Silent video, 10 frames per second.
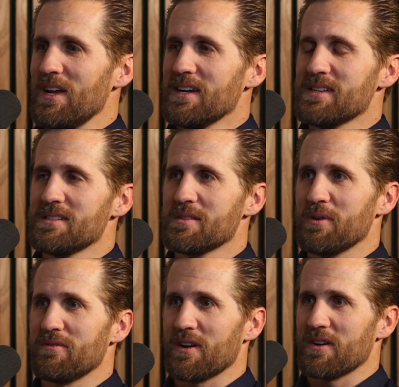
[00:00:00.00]
I tend to
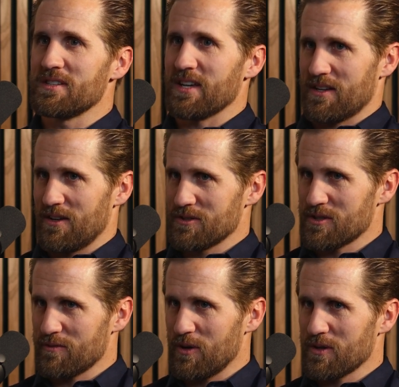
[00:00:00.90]
be very
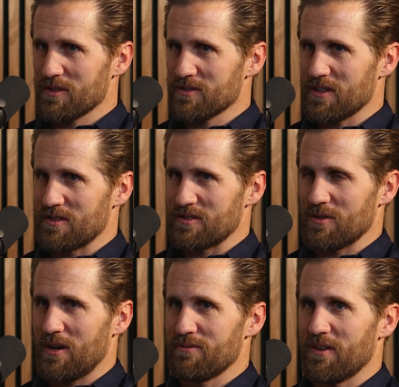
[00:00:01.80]
technology focused, and
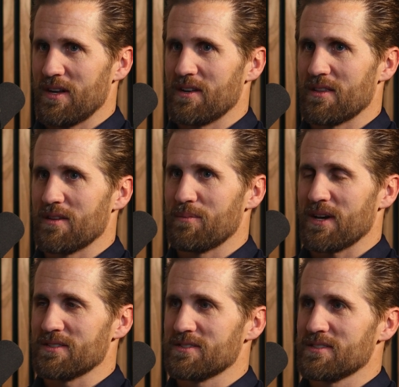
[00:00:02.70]
so I find the
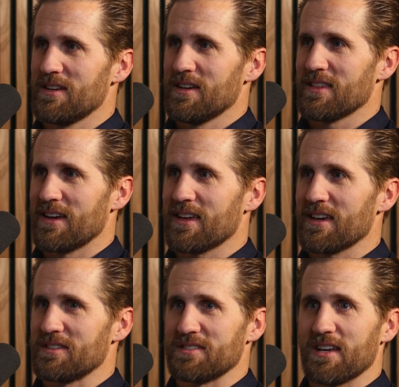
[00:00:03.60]
best like
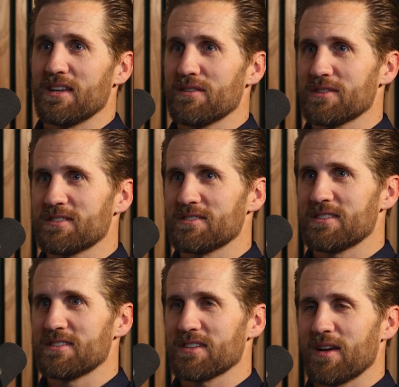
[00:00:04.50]
executive
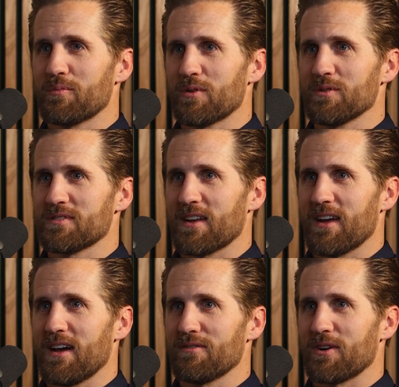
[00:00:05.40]
assistant type roles that
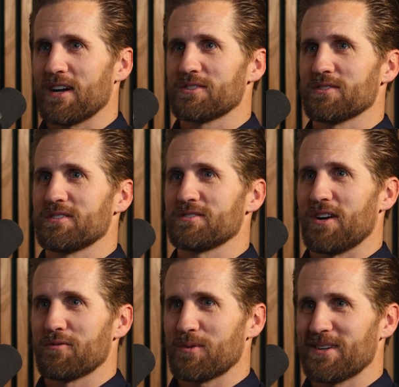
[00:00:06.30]
I have are actually
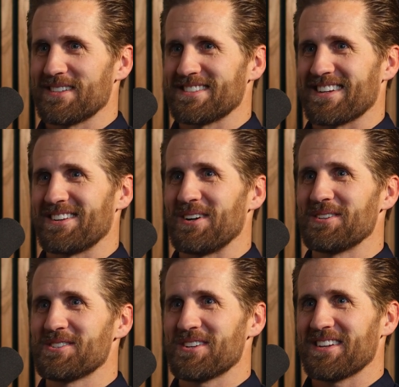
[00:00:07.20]
software and
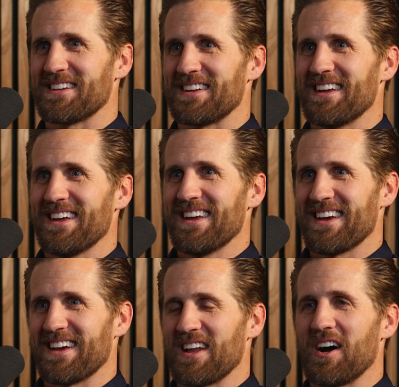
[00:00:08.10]
technology and
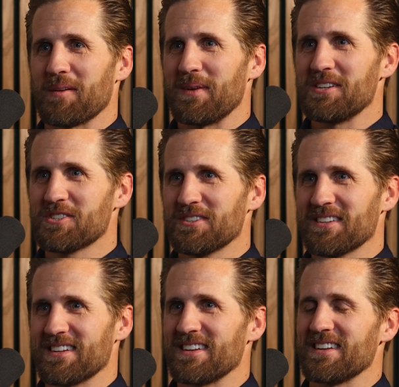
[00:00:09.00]
and automation